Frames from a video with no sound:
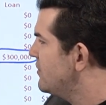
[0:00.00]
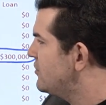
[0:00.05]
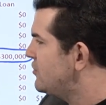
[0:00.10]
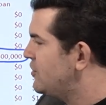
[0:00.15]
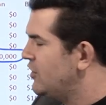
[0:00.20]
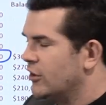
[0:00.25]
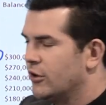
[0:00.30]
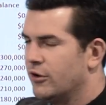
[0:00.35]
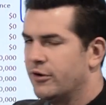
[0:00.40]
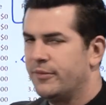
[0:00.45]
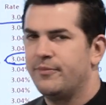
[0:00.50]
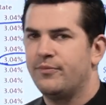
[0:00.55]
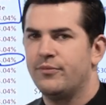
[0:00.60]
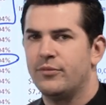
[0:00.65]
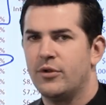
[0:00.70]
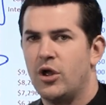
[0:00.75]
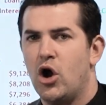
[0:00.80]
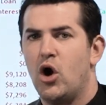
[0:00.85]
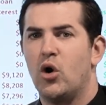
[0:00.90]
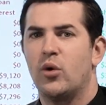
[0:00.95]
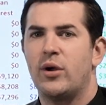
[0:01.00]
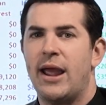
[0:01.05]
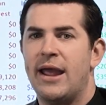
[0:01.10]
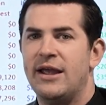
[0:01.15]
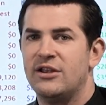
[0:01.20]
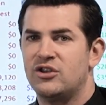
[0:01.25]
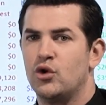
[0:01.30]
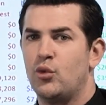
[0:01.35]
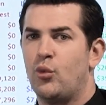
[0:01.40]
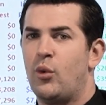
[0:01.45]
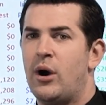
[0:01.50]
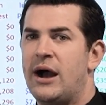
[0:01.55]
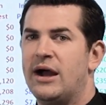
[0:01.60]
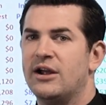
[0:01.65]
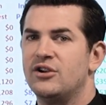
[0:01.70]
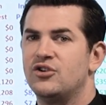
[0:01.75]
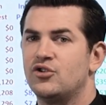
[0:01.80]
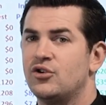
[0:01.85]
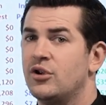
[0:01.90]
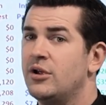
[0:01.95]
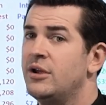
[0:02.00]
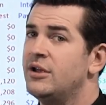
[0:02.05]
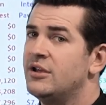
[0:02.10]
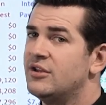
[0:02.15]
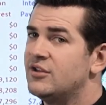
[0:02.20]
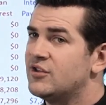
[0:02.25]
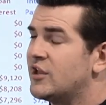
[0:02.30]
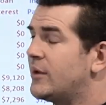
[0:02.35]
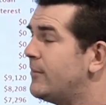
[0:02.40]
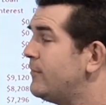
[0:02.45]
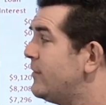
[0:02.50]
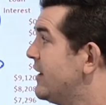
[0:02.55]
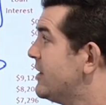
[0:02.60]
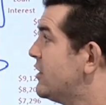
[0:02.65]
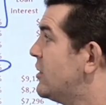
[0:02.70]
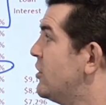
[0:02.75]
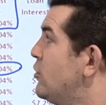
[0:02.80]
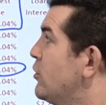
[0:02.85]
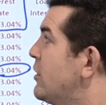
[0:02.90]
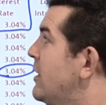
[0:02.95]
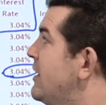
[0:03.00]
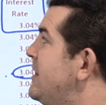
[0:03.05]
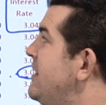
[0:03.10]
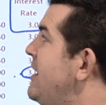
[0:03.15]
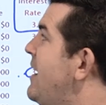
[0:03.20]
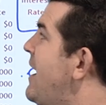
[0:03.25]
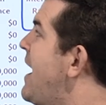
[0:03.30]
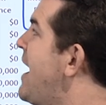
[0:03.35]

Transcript: this year? Okay, it's a wash. Some like to look at the